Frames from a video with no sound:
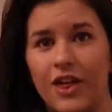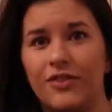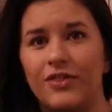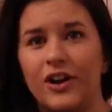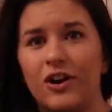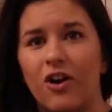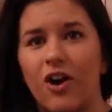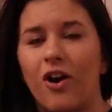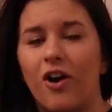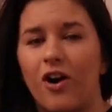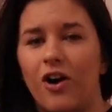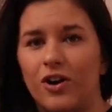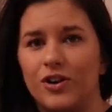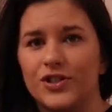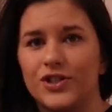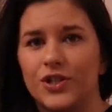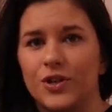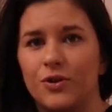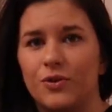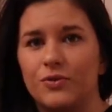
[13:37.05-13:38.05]
There are
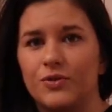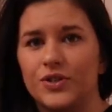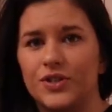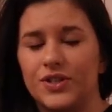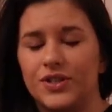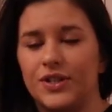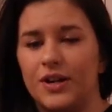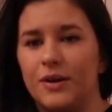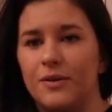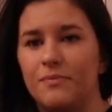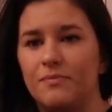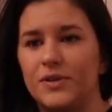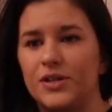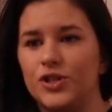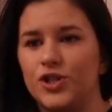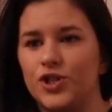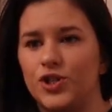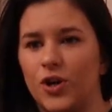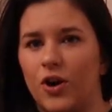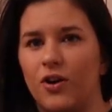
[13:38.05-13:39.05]
also some
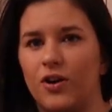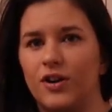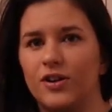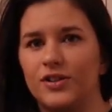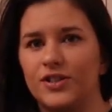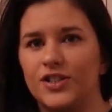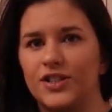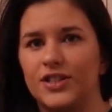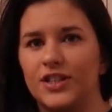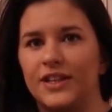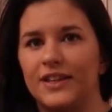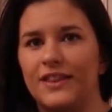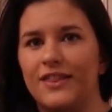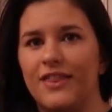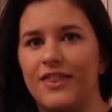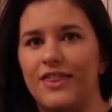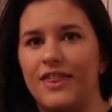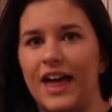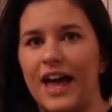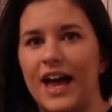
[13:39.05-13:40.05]
charts
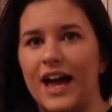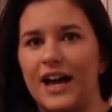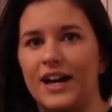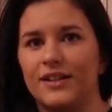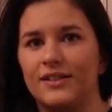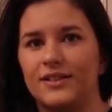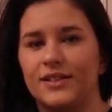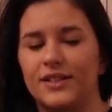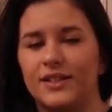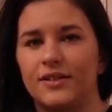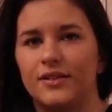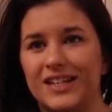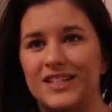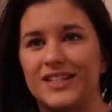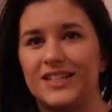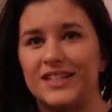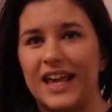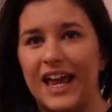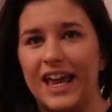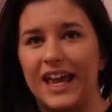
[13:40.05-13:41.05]
that
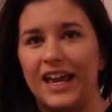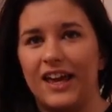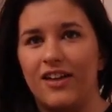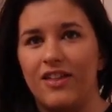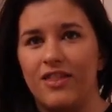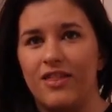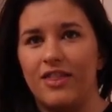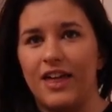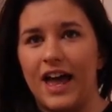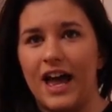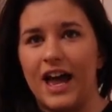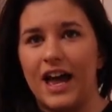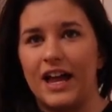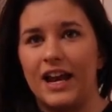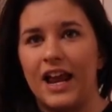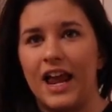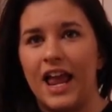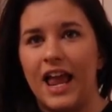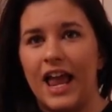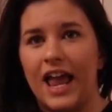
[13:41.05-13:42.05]
say
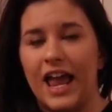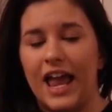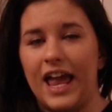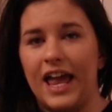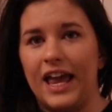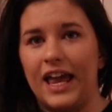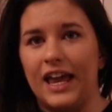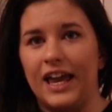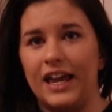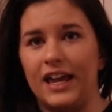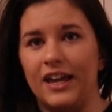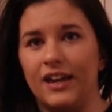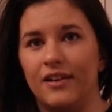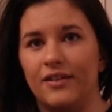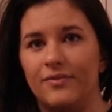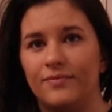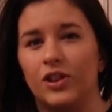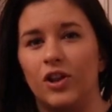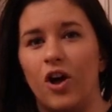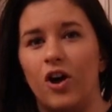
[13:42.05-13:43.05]
that a
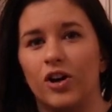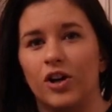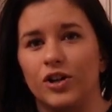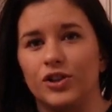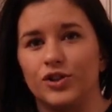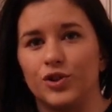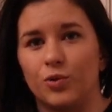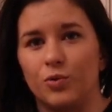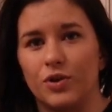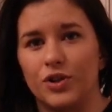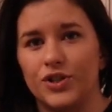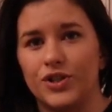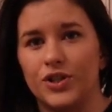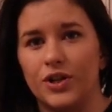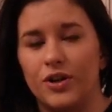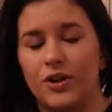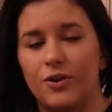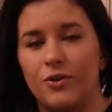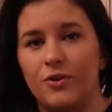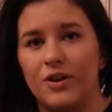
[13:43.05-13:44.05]
longer
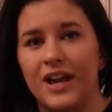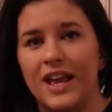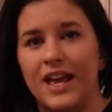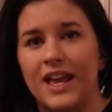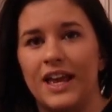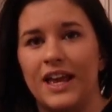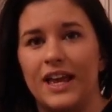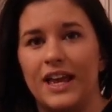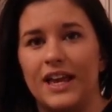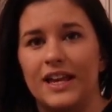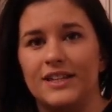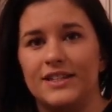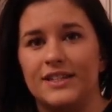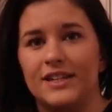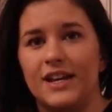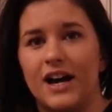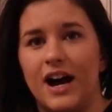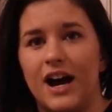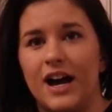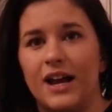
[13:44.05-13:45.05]
torso is
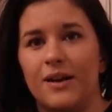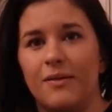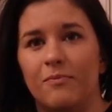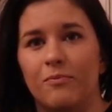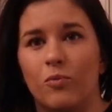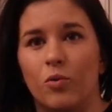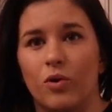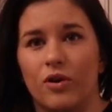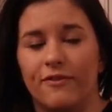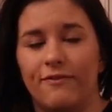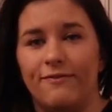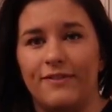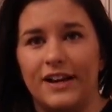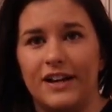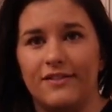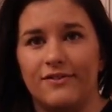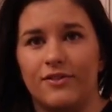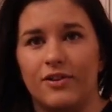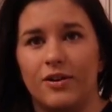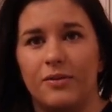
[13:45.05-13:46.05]
not more
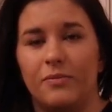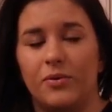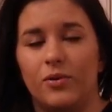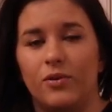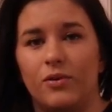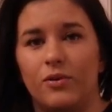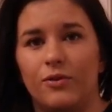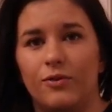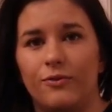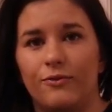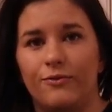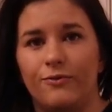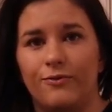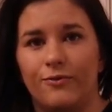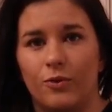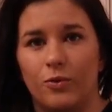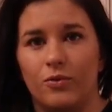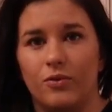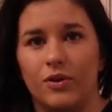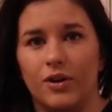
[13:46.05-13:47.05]
favorable
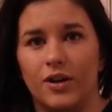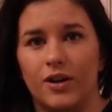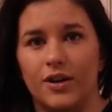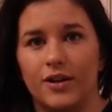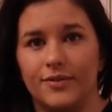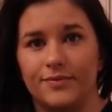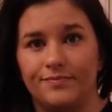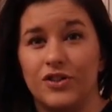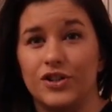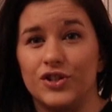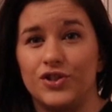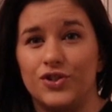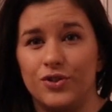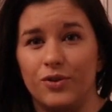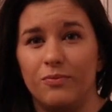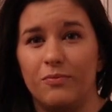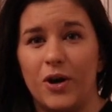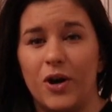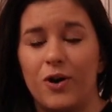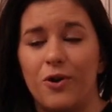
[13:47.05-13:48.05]
for the
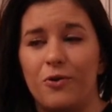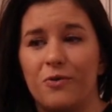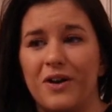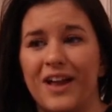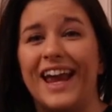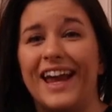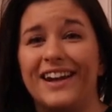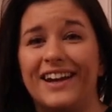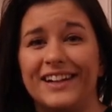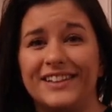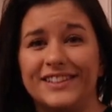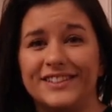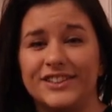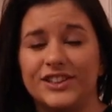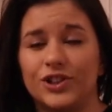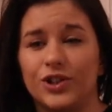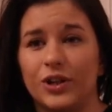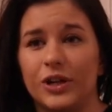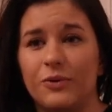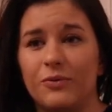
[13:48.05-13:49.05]
sumo, and I
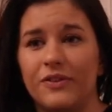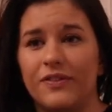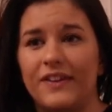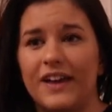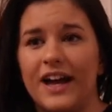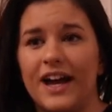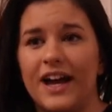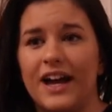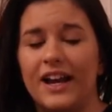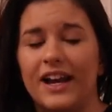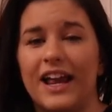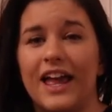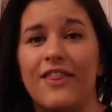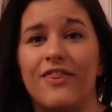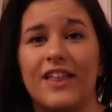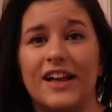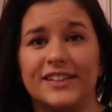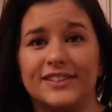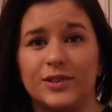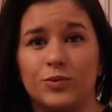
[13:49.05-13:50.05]
disagree with that,
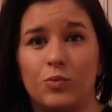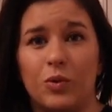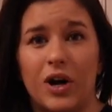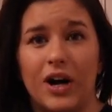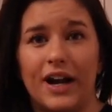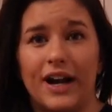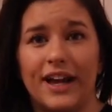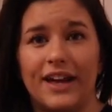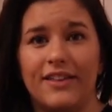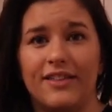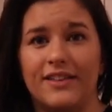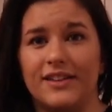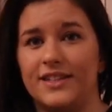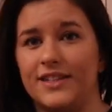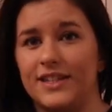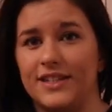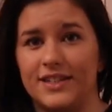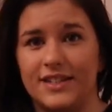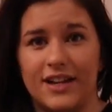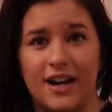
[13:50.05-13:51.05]
and that's why
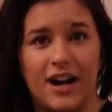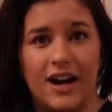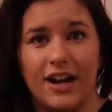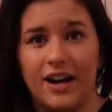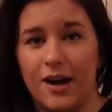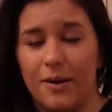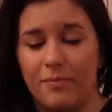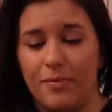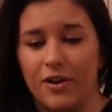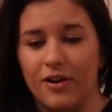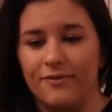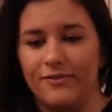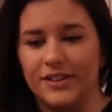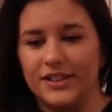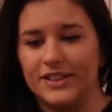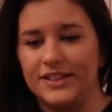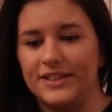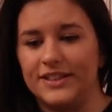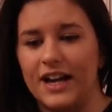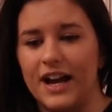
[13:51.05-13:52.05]
this is not a
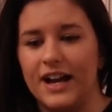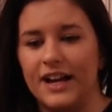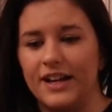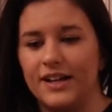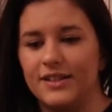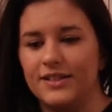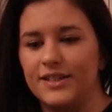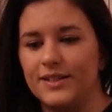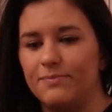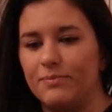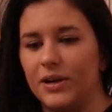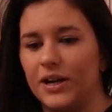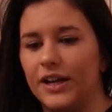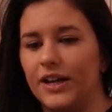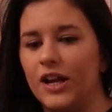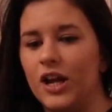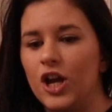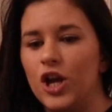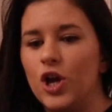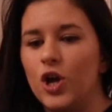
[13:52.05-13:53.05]
perfect science.
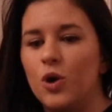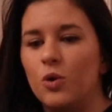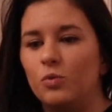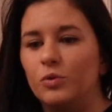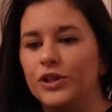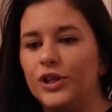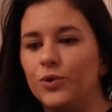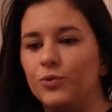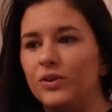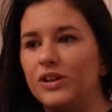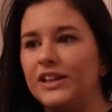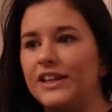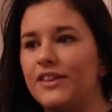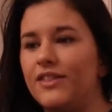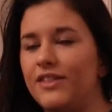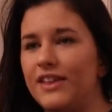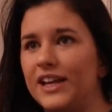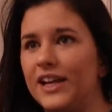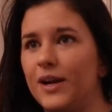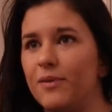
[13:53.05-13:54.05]
But when you really
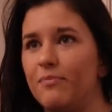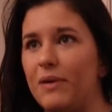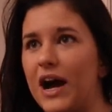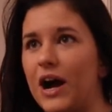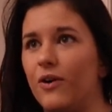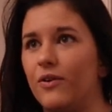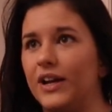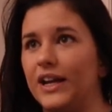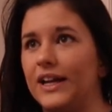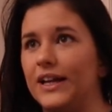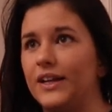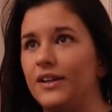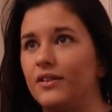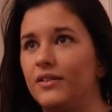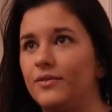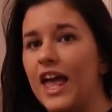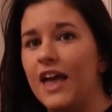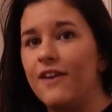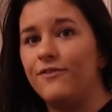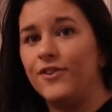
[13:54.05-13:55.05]
think about it,
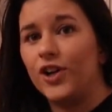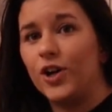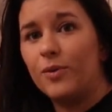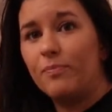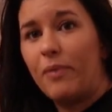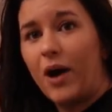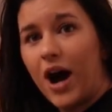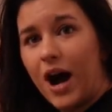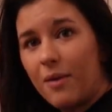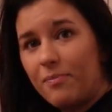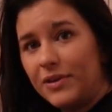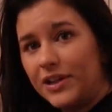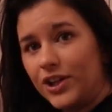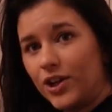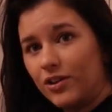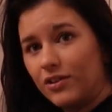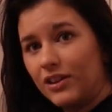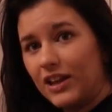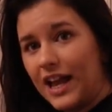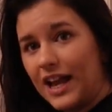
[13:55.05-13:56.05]
if you're popping
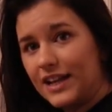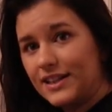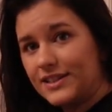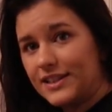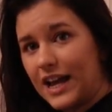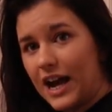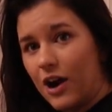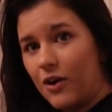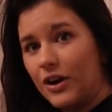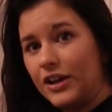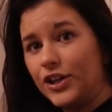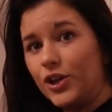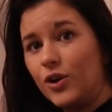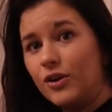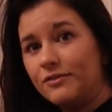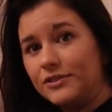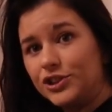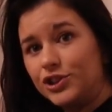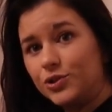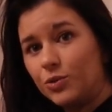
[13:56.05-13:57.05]
your legs out and you
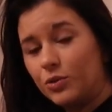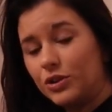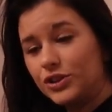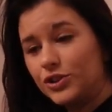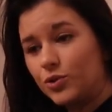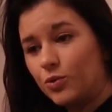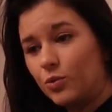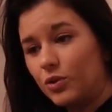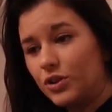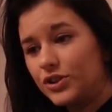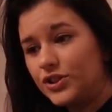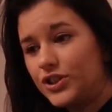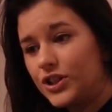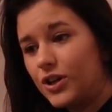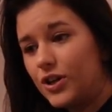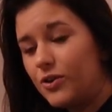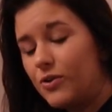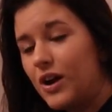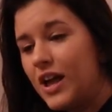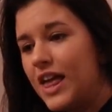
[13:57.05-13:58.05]
have a short
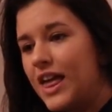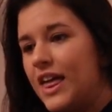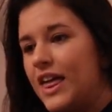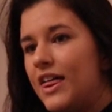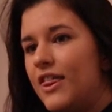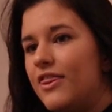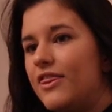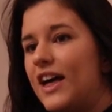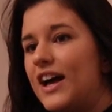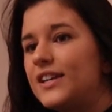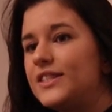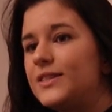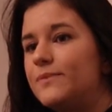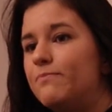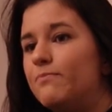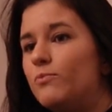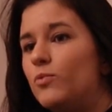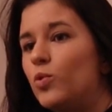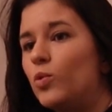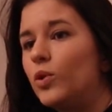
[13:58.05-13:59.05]
torso, that's
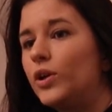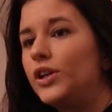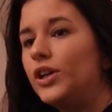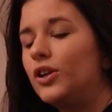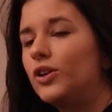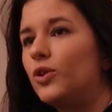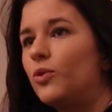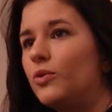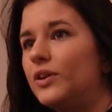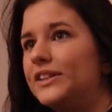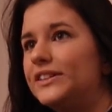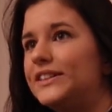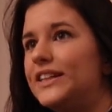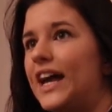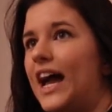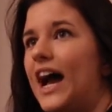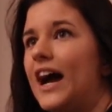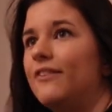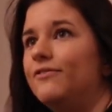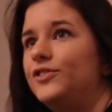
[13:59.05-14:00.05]
more you're going to
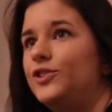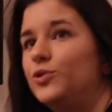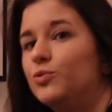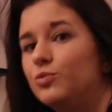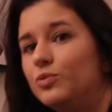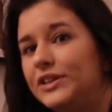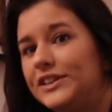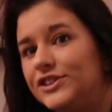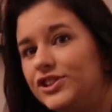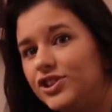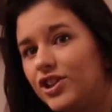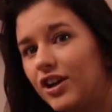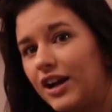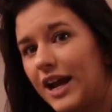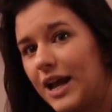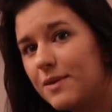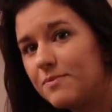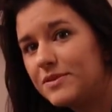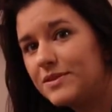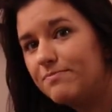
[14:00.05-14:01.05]
have to reach your
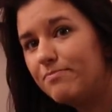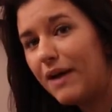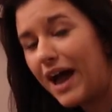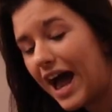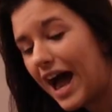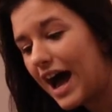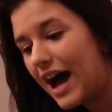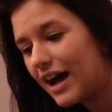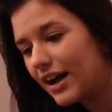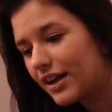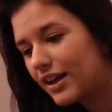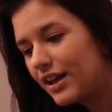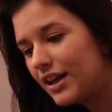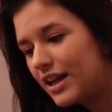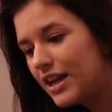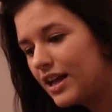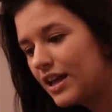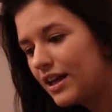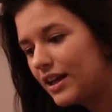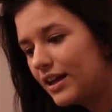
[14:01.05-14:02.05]
hips back
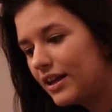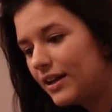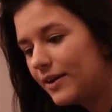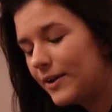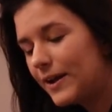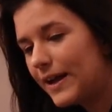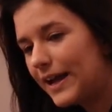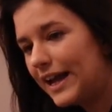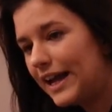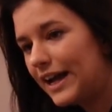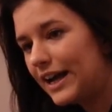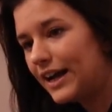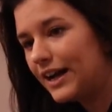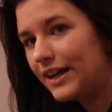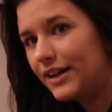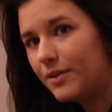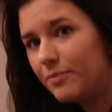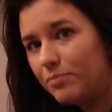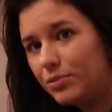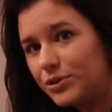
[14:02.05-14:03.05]

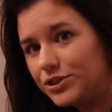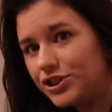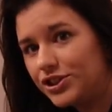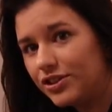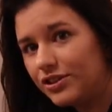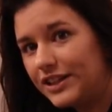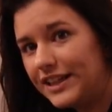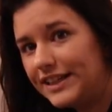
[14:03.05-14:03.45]
and push your